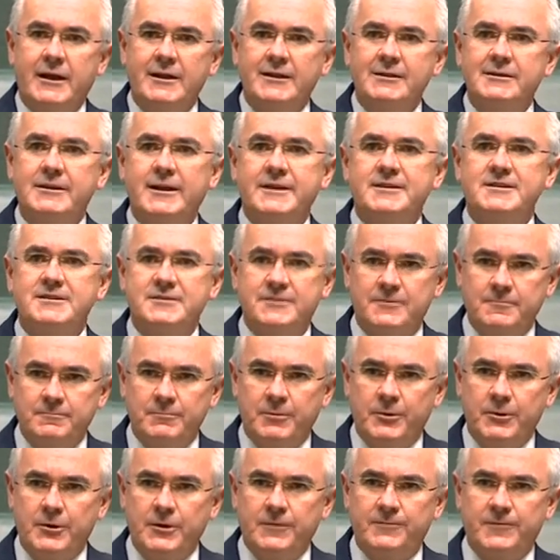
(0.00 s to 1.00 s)
less than
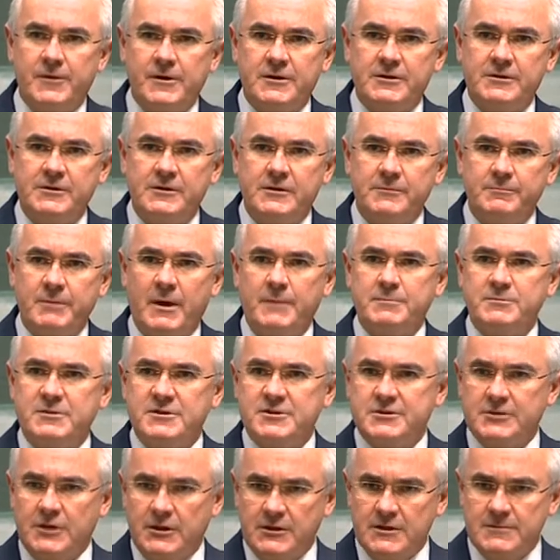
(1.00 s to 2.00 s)
perfect, perhaps a
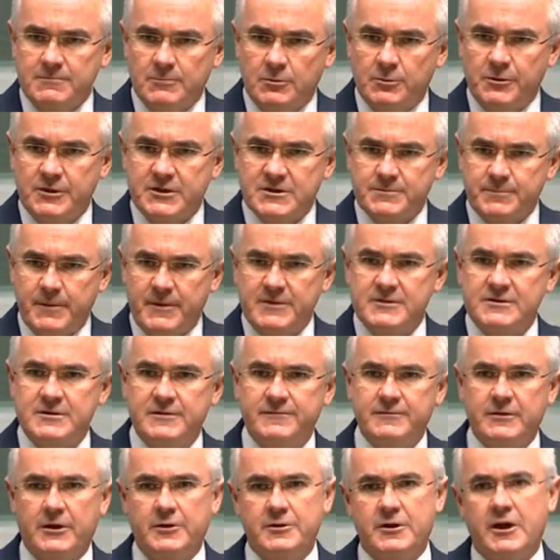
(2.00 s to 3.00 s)
slightly more
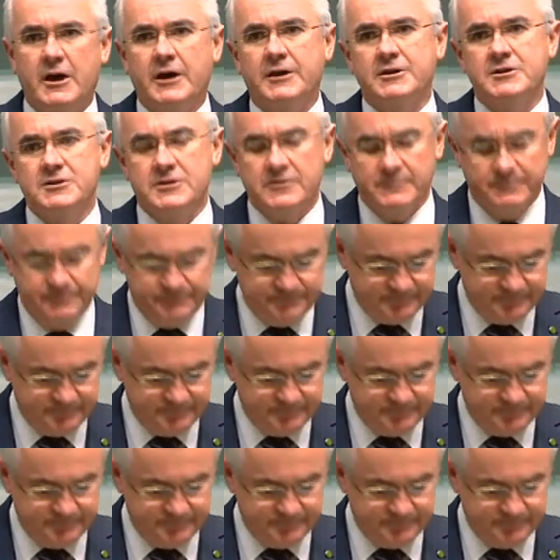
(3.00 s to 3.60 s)
expensive location.